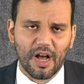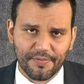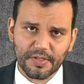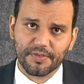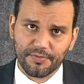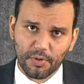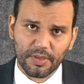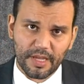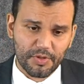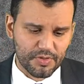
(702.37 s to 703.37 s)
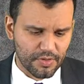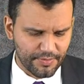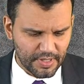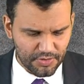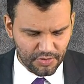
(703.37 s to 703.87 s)
Office of Foreign Labor
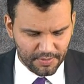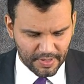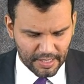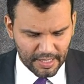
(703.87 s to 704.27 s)
Certification,